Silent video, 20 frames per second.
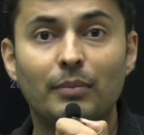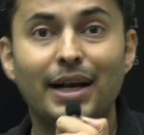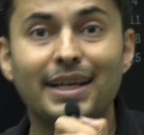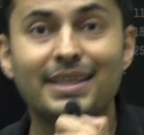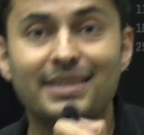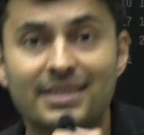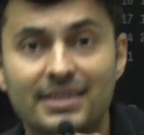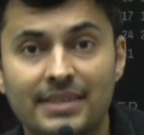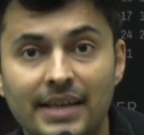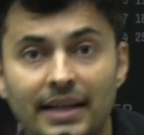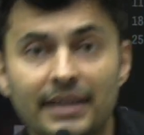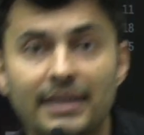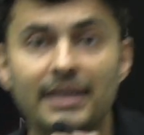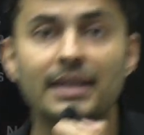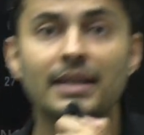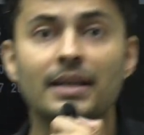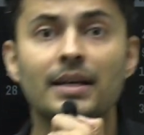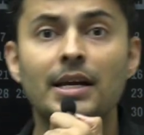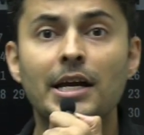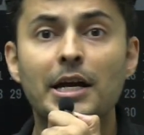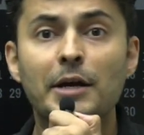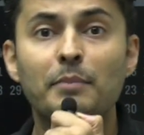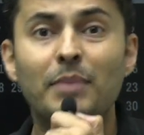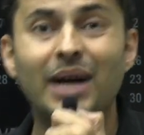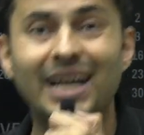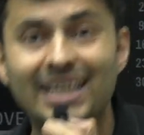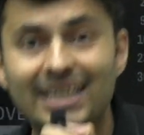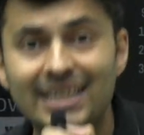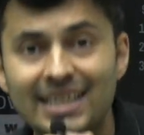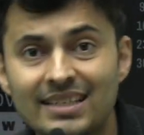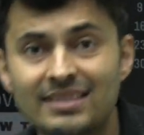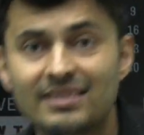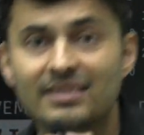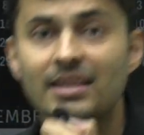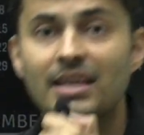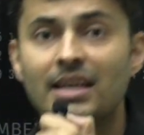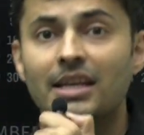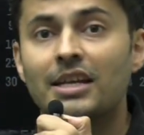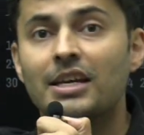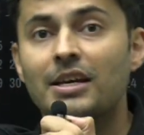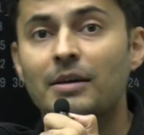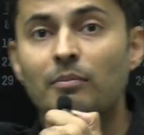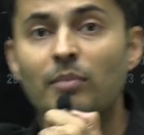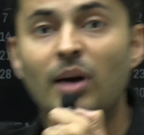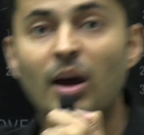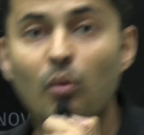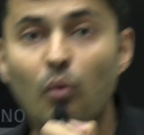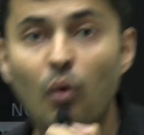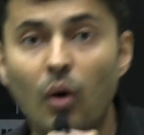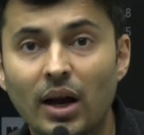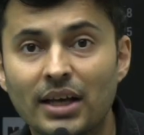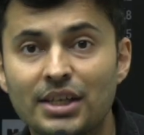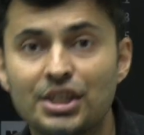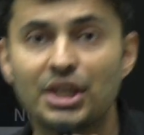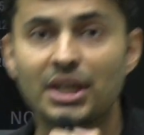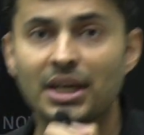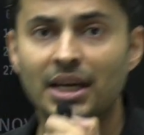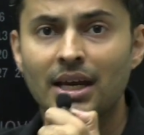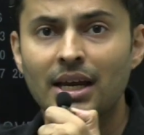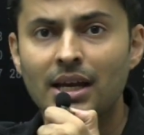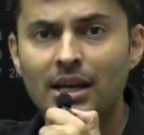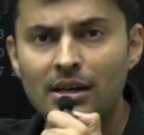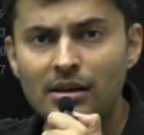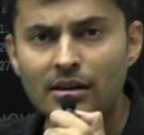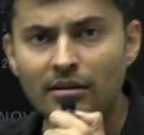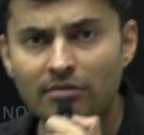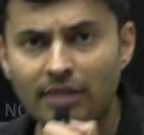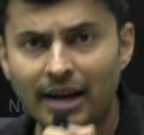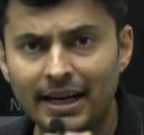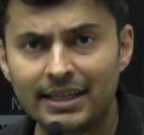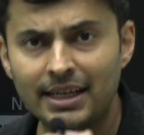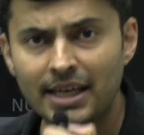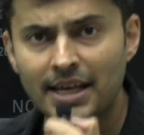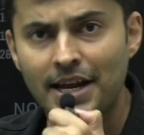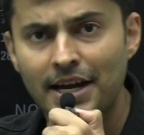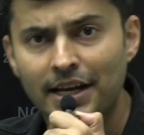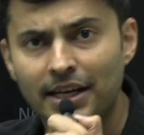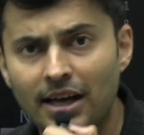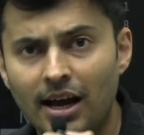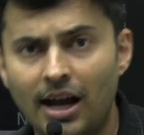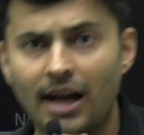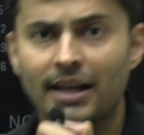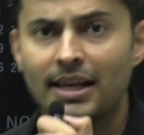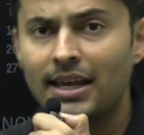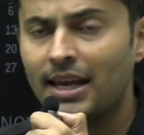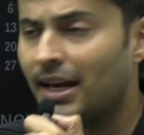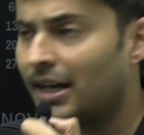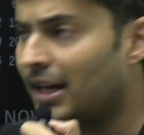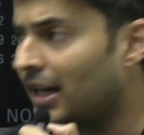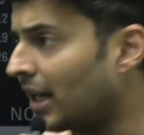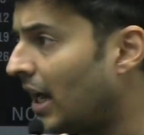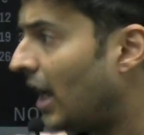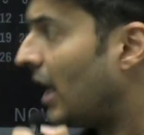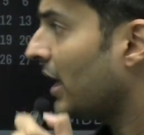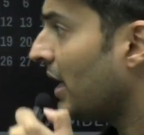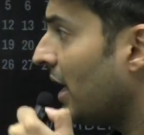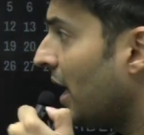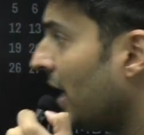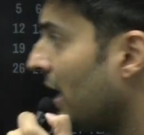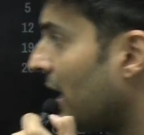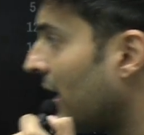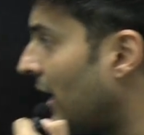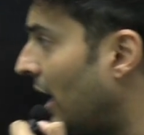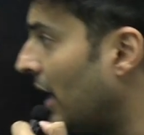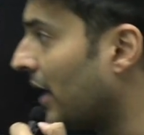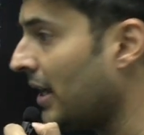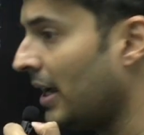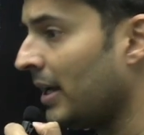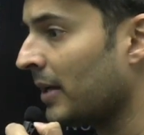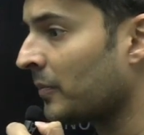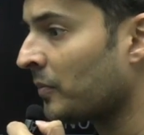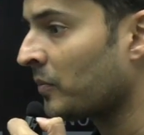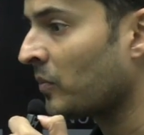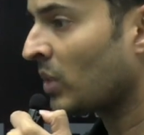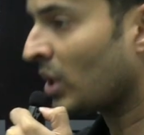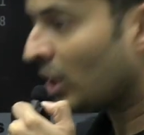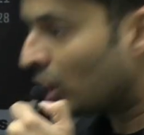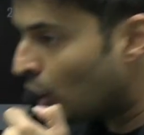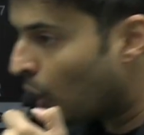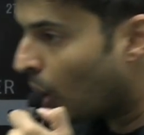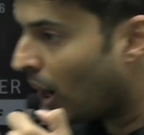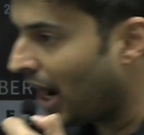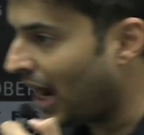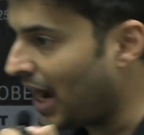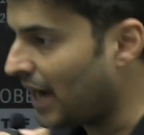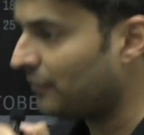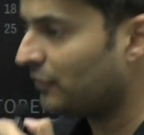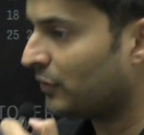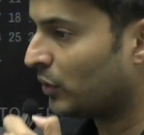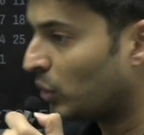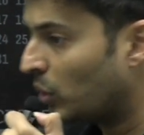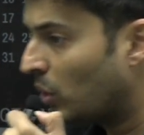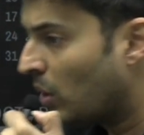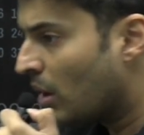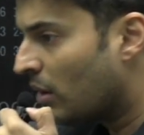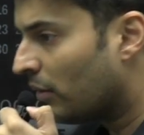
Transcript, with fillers: by studying, by listening, by watching, writing it again and again and again. You have to